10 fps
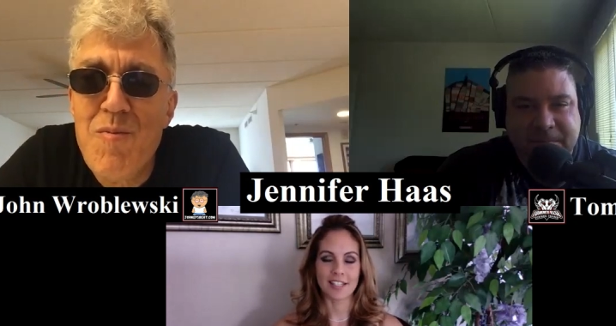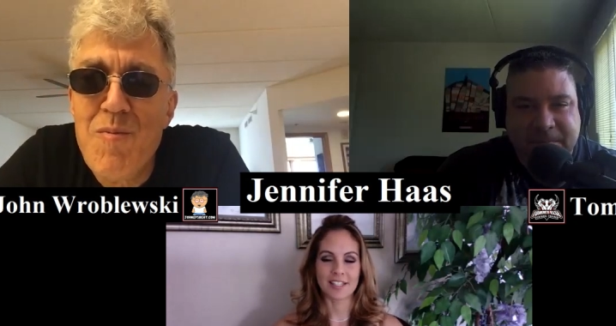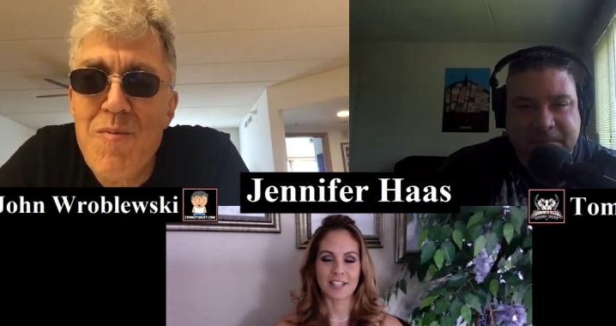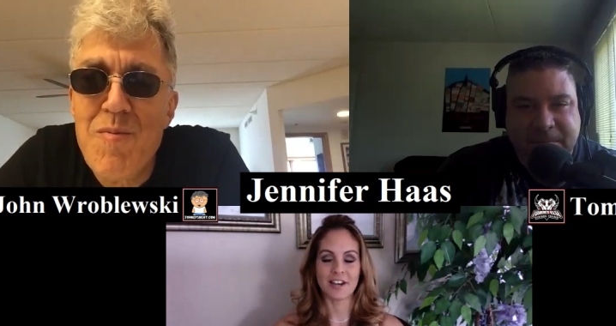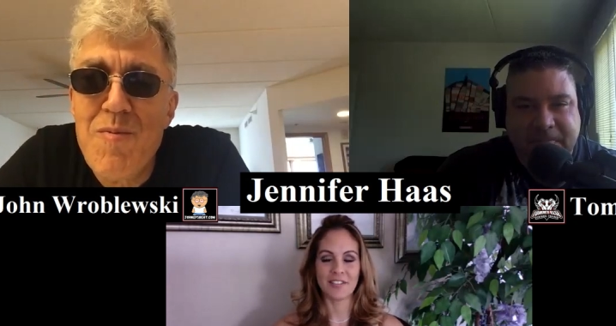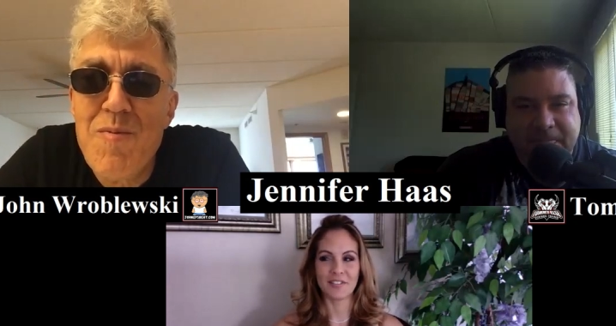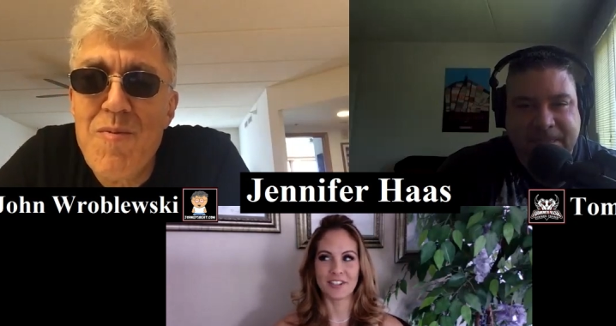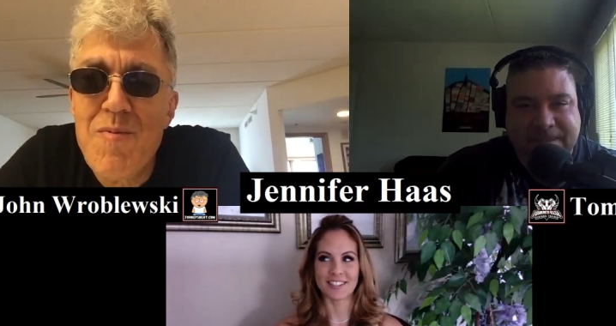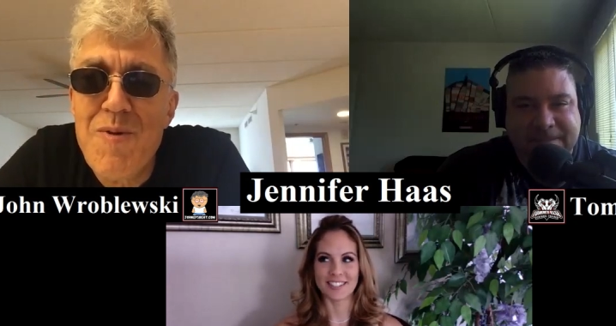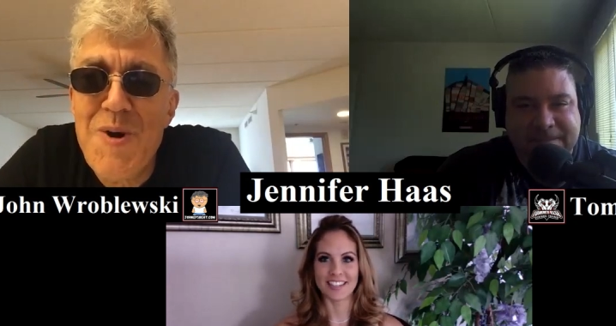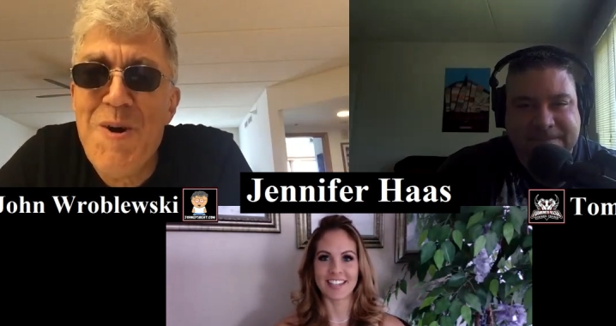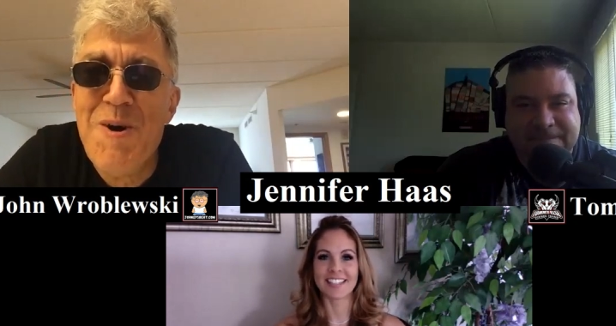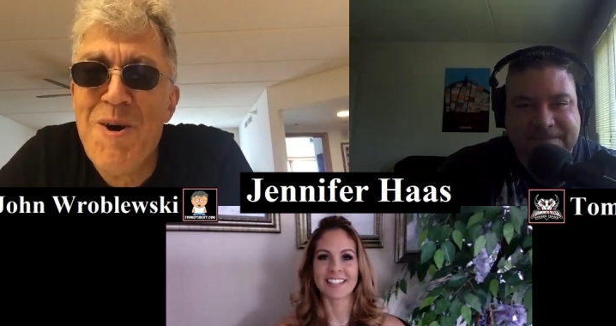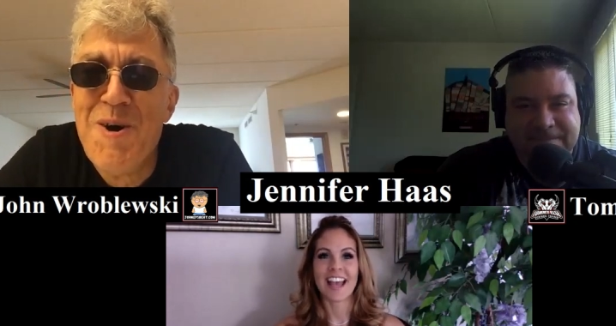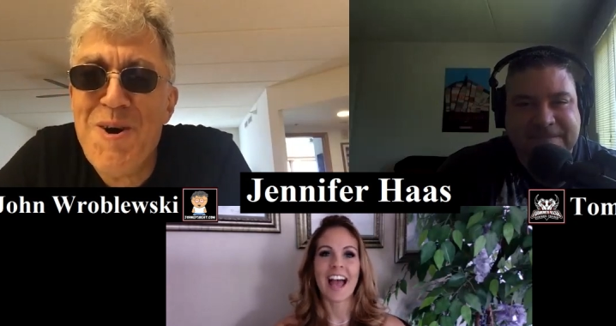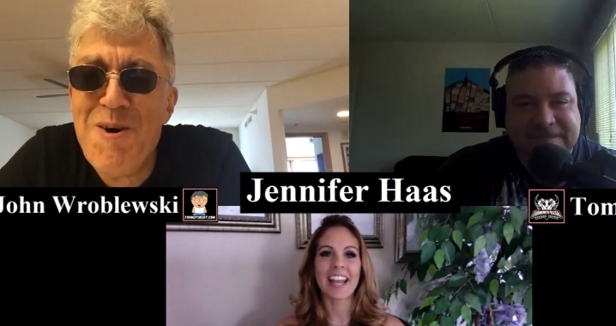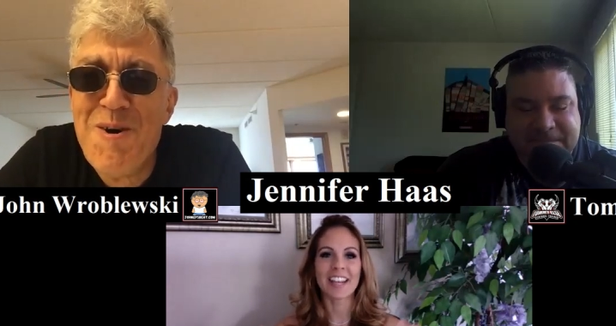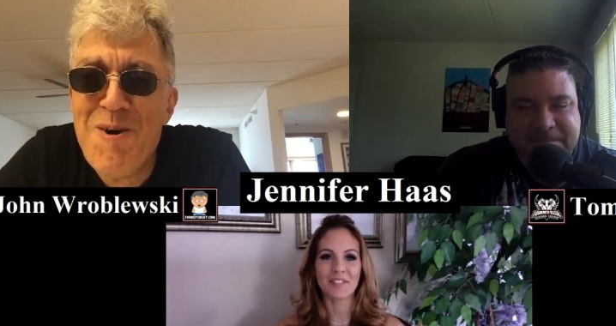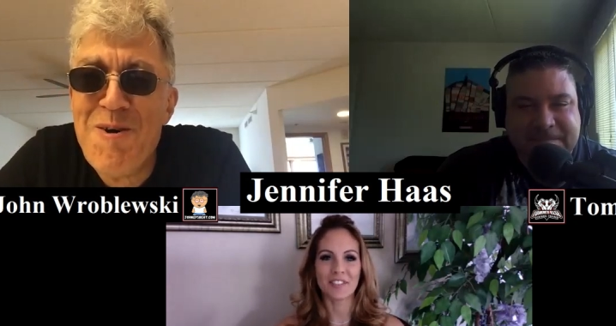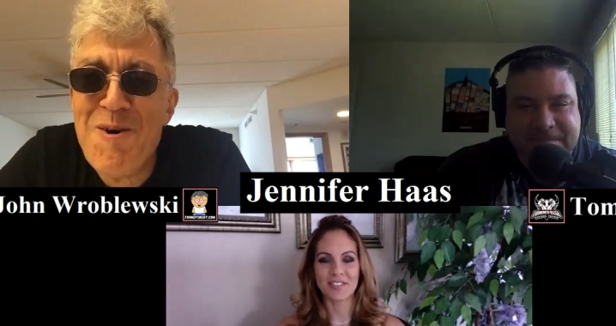Speaker 1: so first I, I
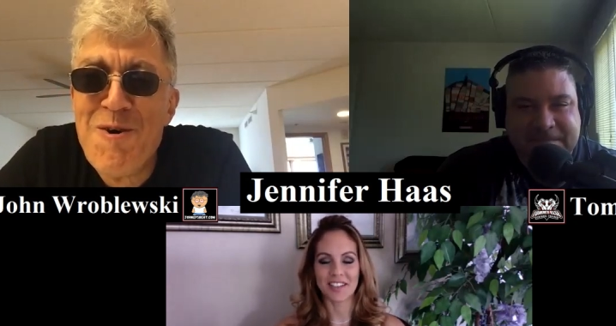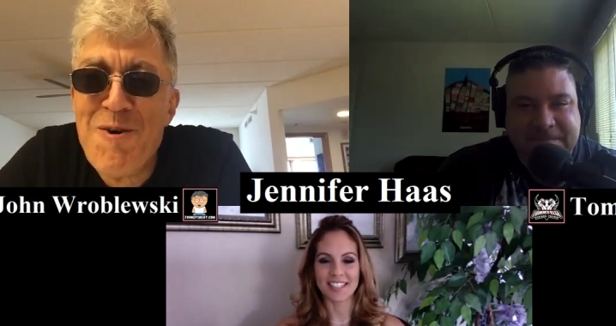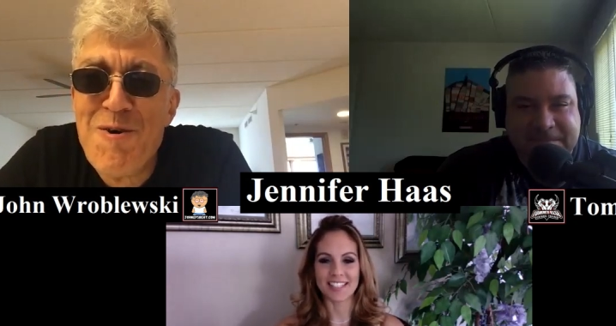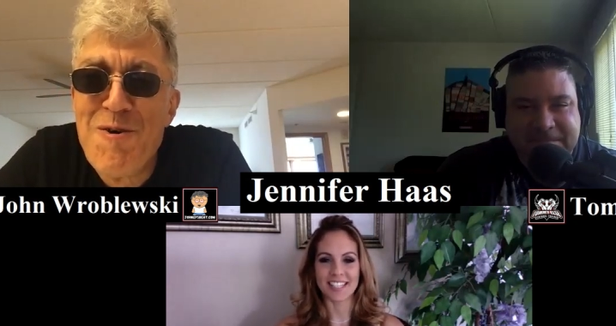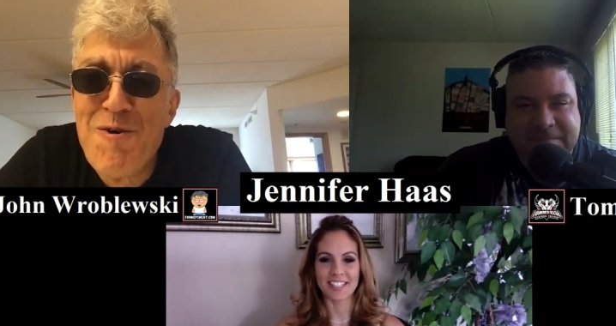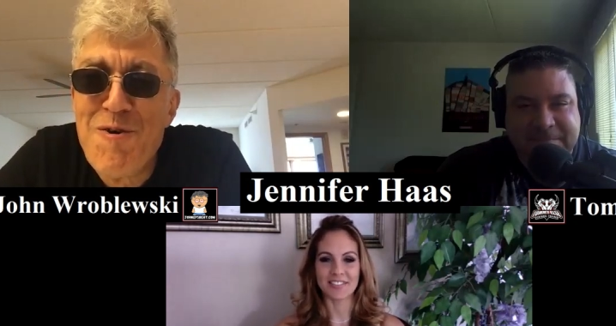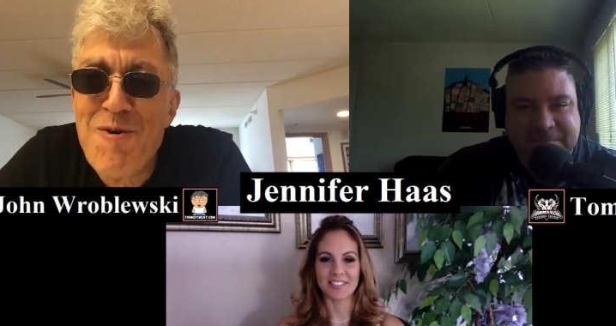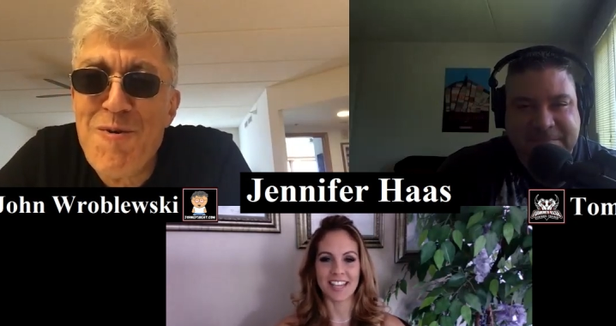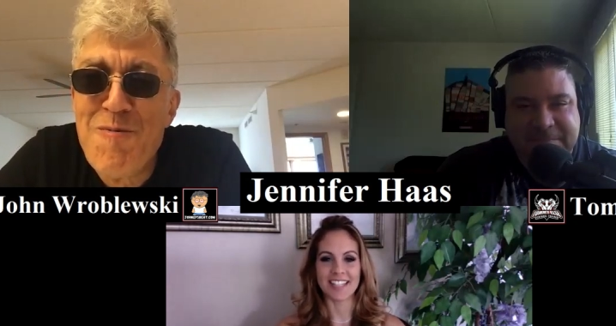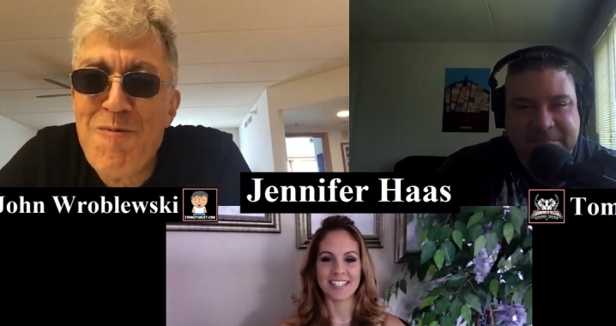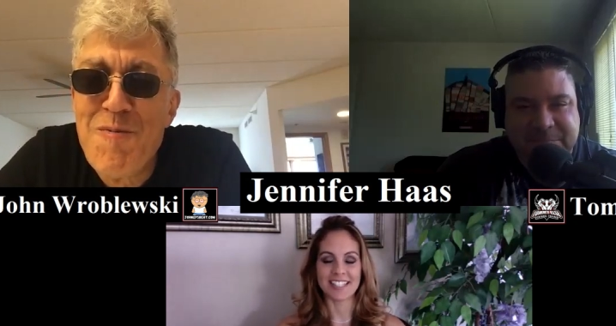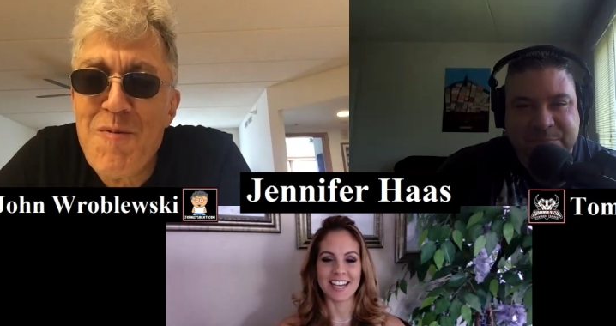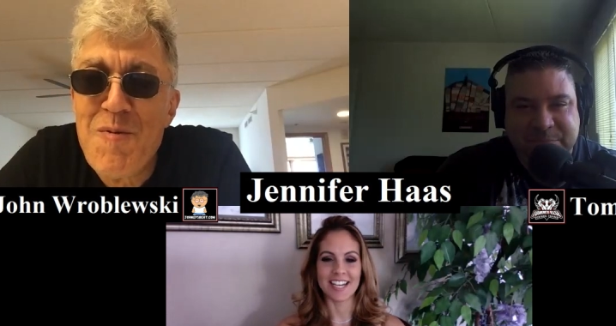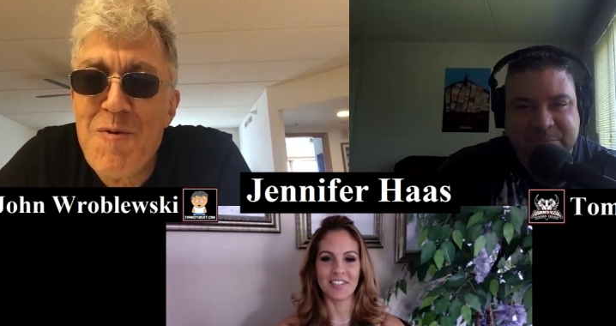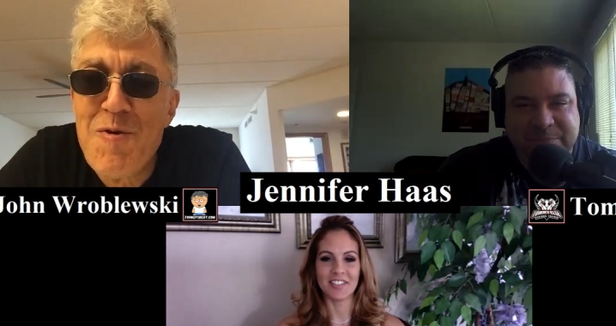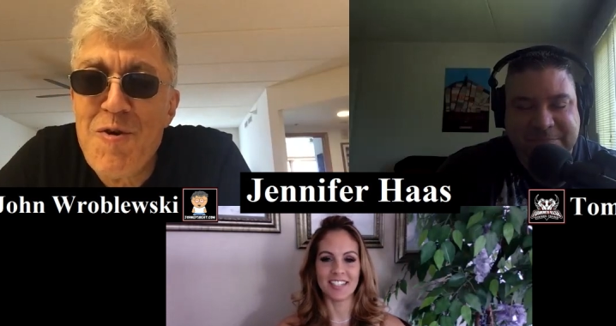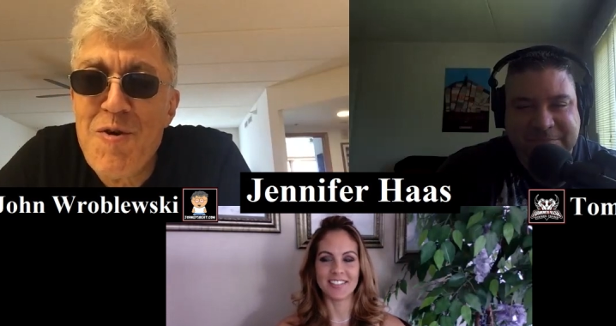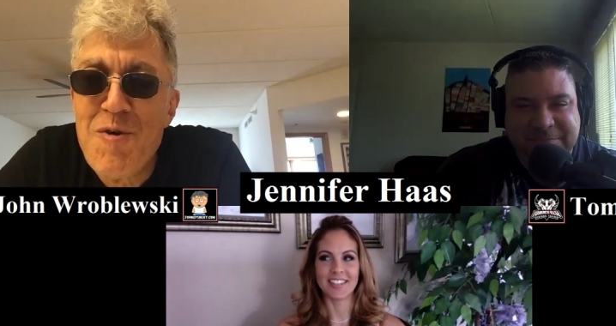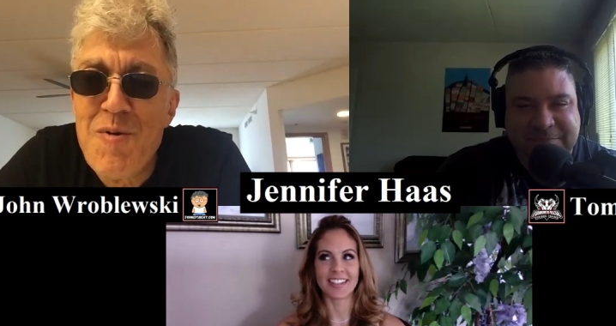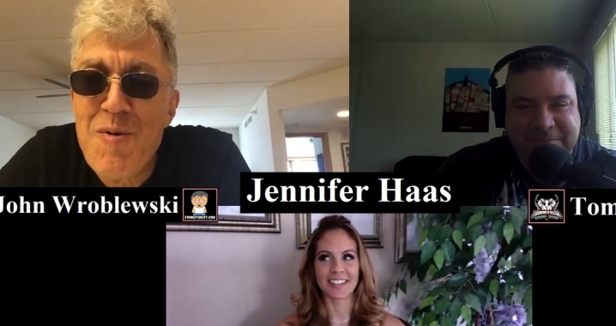could feel myself tense up and I'm like,